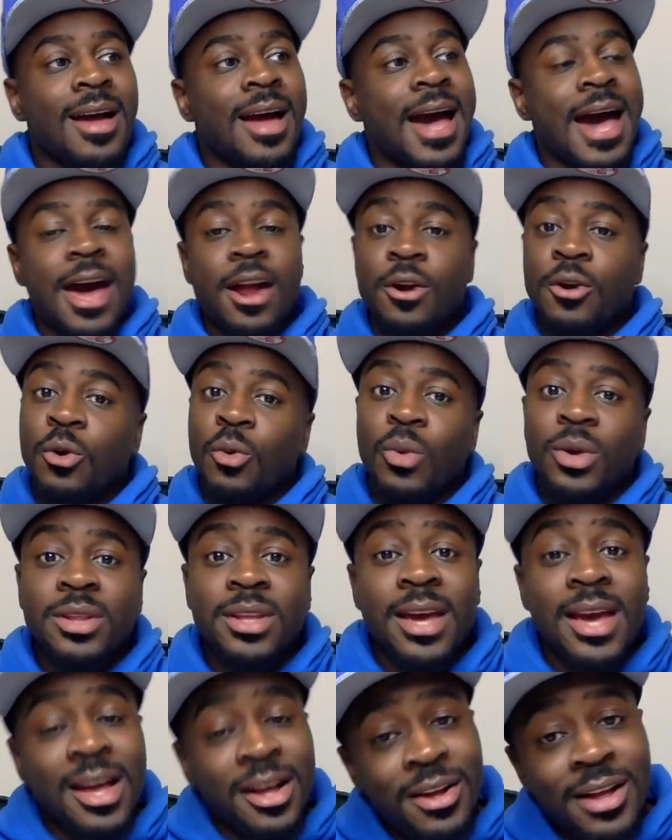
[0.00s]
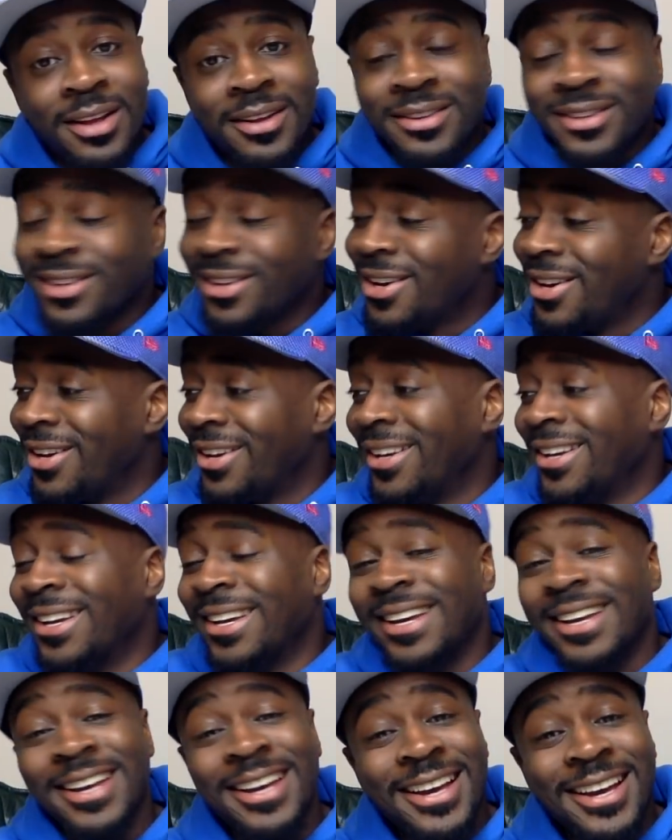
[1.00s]
I don't know what the hell.
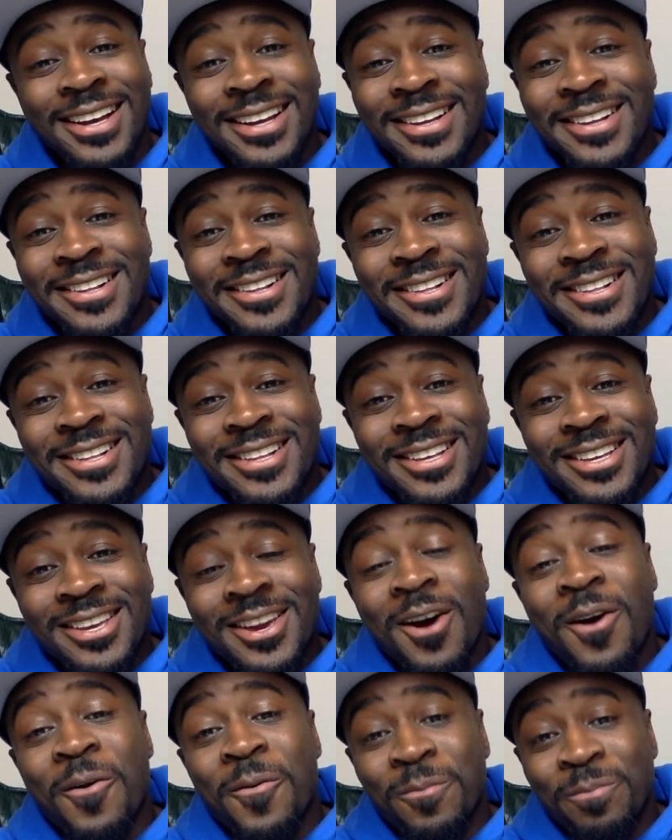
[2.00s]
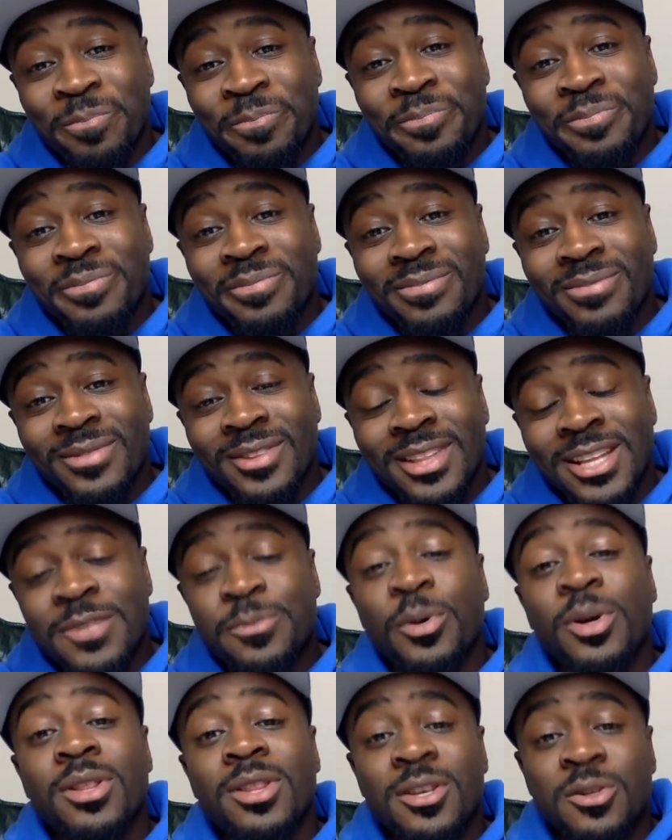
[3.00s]
Yo, let's
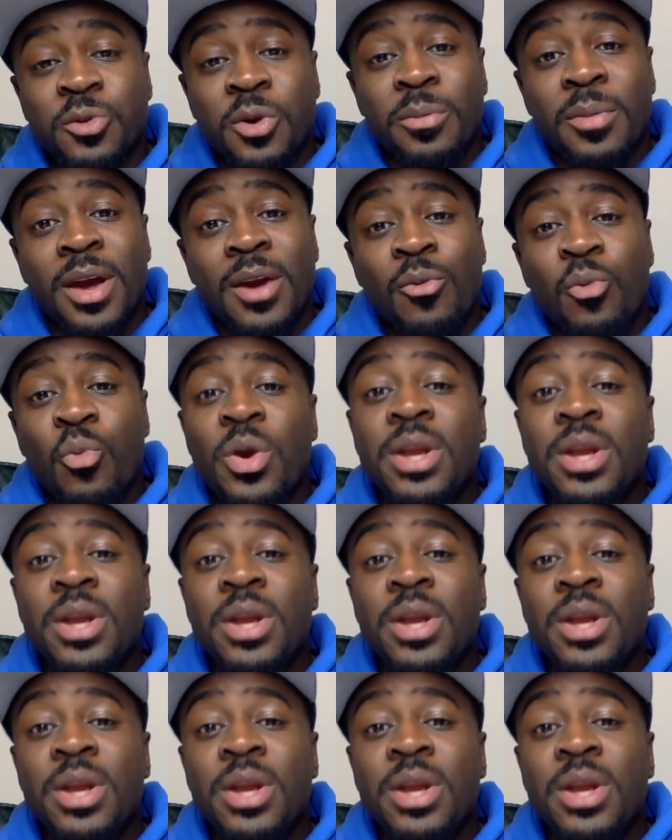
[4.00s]
put it this way, man.